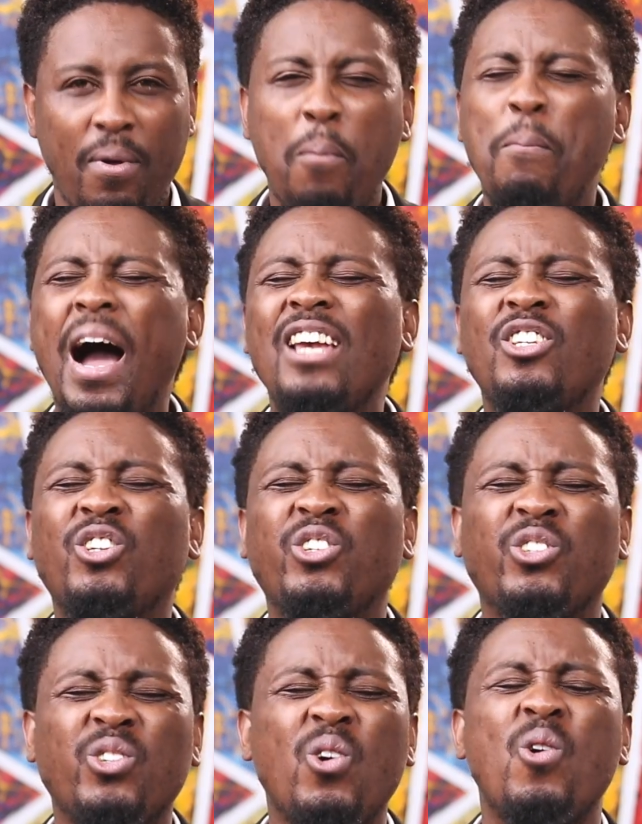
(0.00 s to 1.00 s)
My
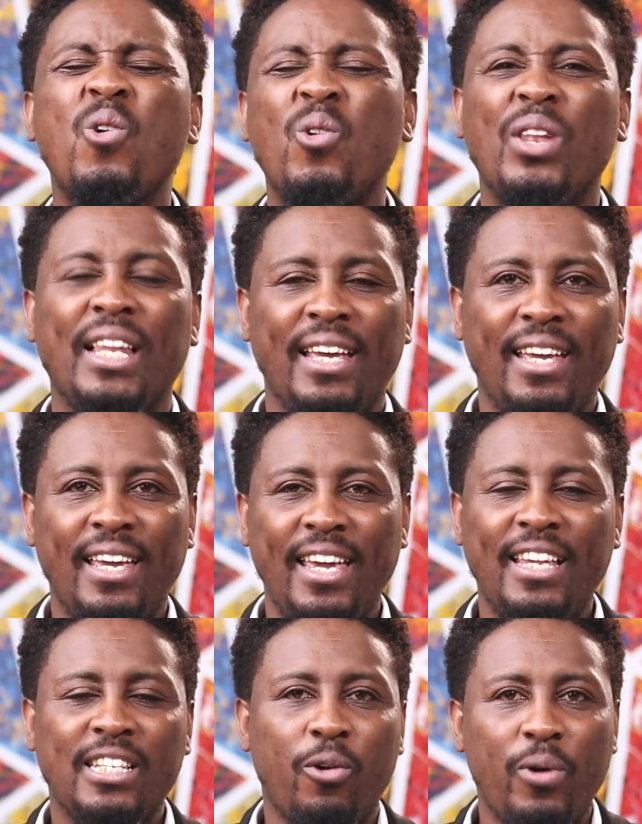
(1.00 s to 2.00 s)
soul
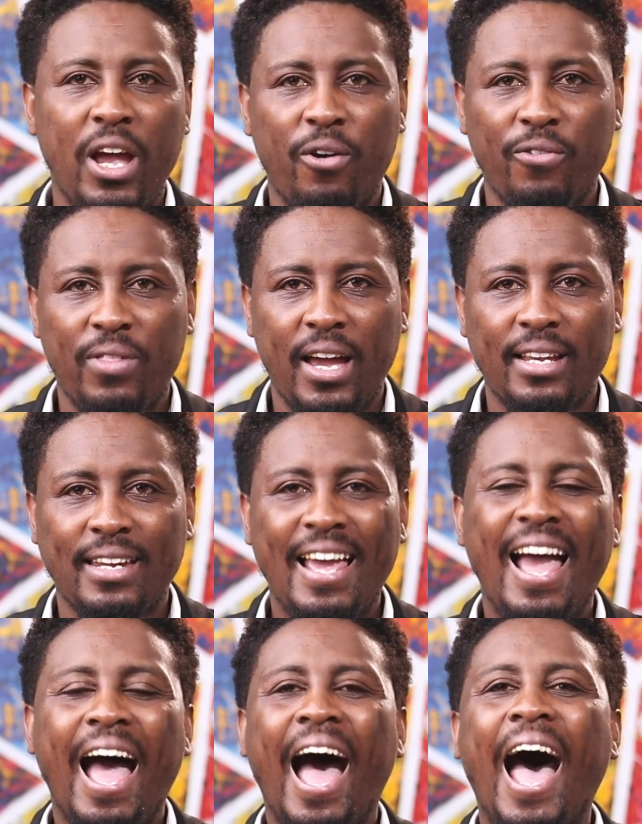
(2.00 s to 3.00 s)
is aware of that.
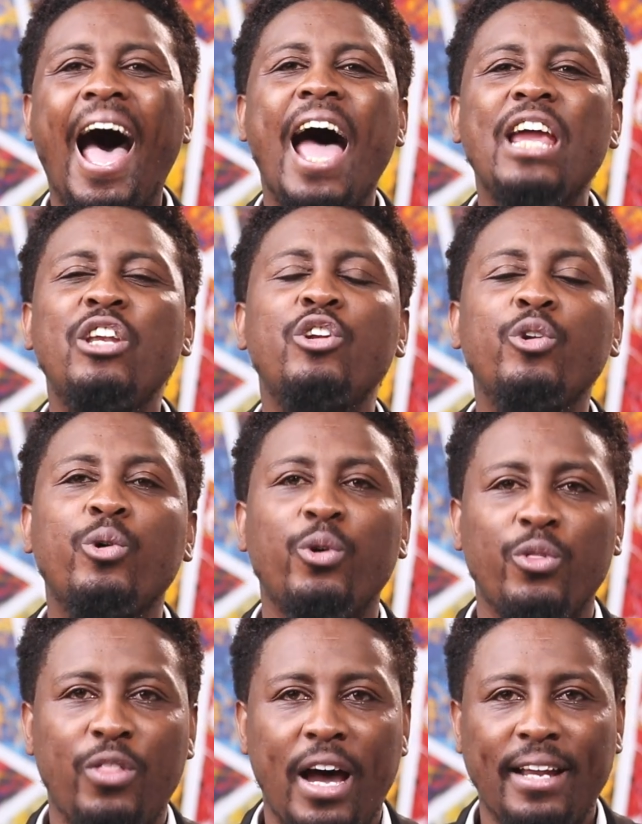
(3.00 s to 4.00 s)
I know
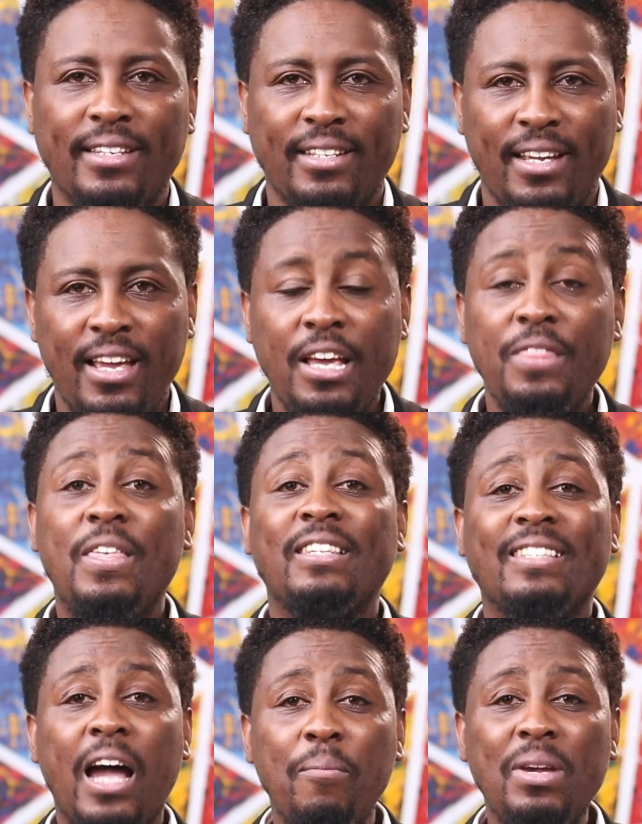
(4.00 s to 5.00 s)
that. The
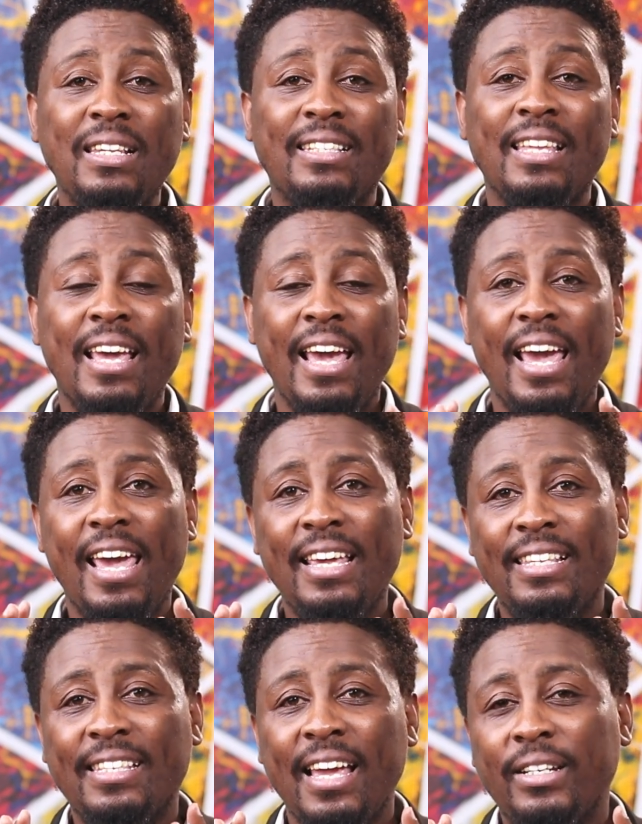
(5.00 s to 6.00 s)
psalmist
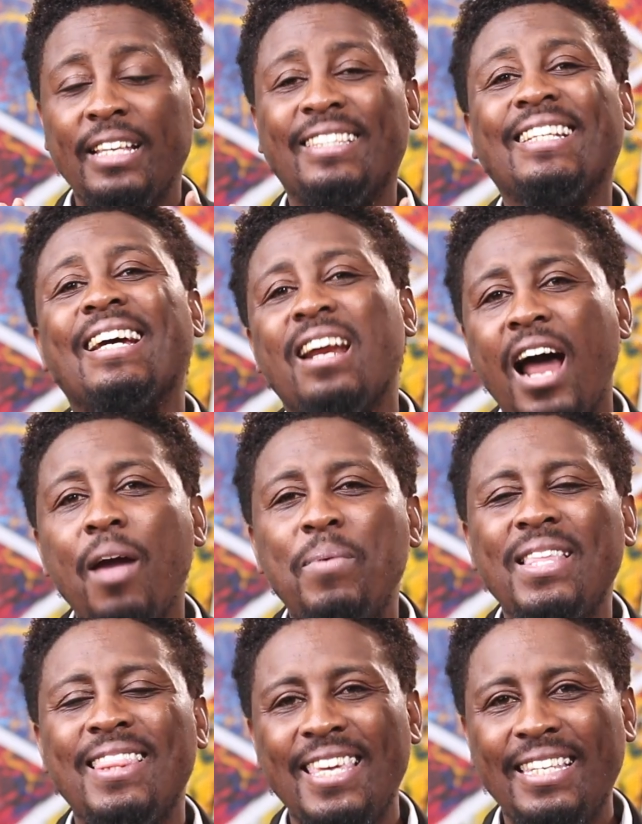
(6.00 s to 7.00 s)
is
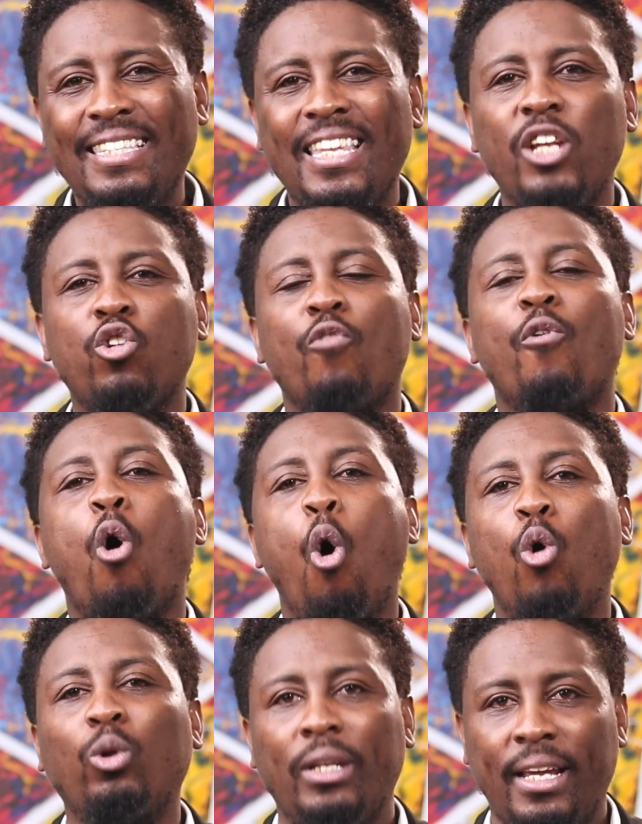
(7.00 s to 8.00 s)
describing this state of
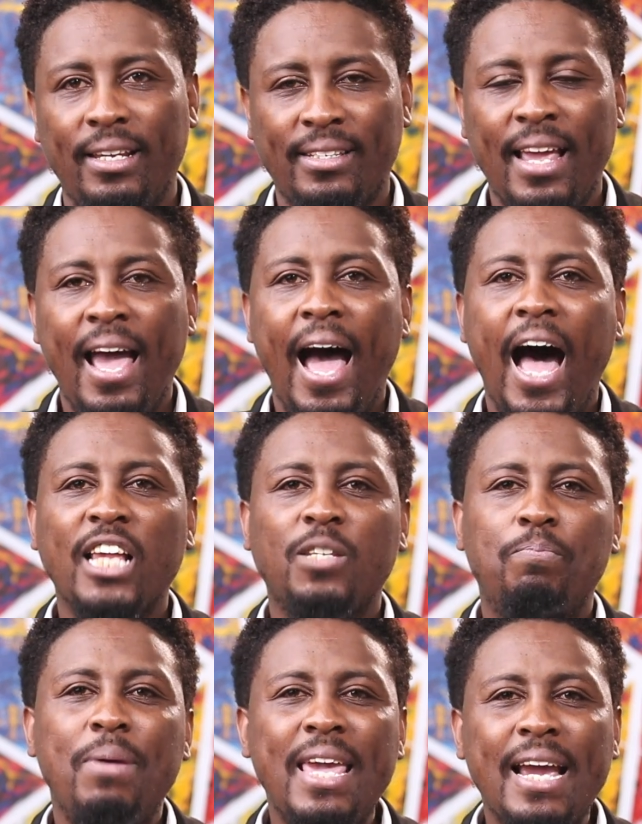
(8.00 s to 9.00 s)
wholeness as
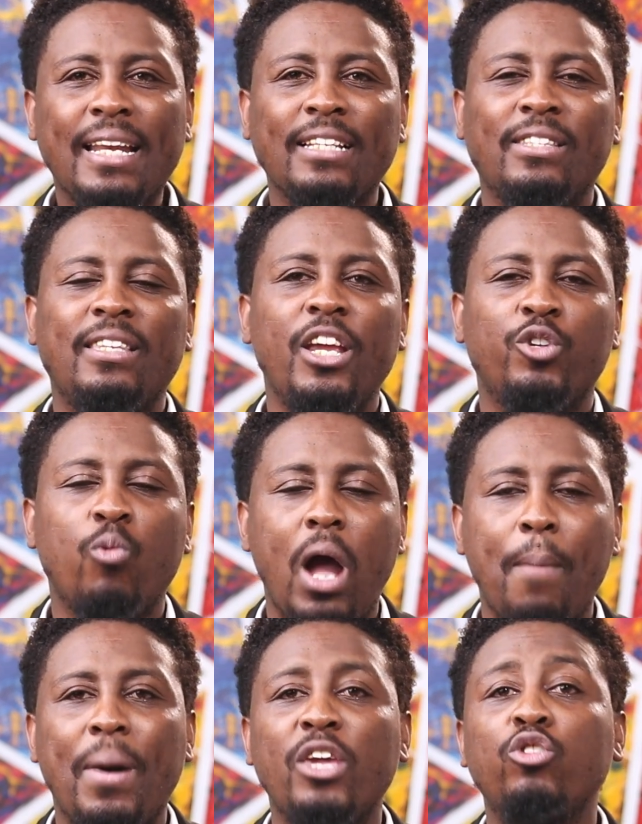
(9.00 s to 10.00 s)
being at a state
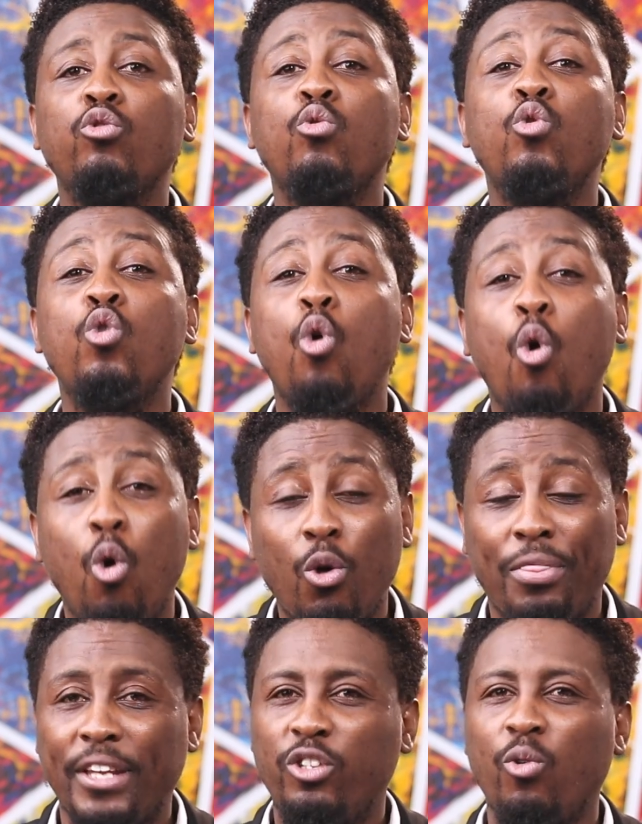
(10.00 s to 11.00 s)
whereby you know
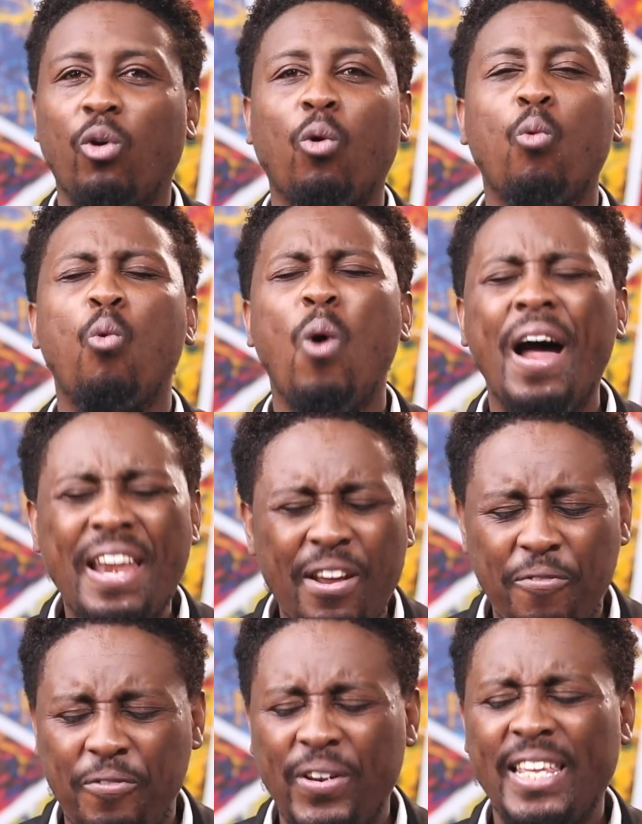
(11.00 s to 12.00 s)
that you are
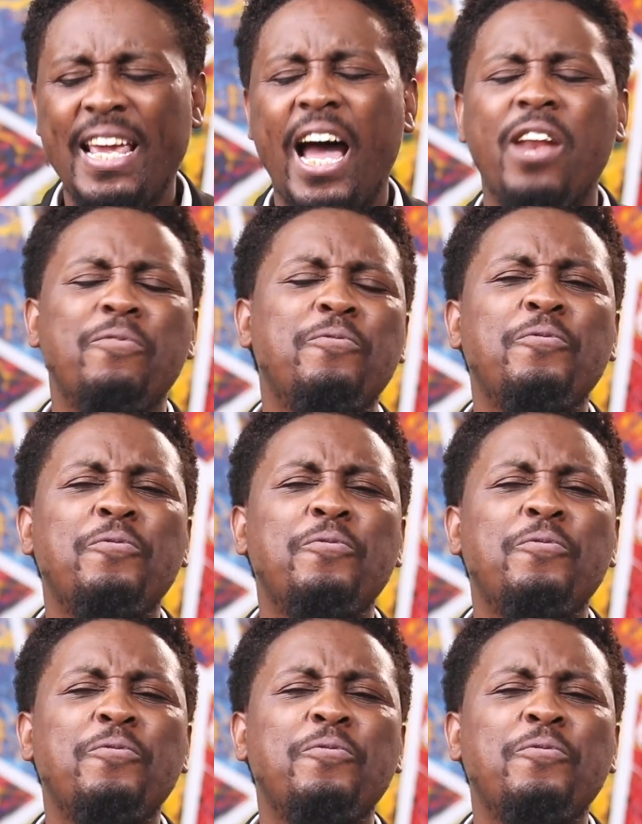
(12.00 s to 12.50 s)
wonderfully and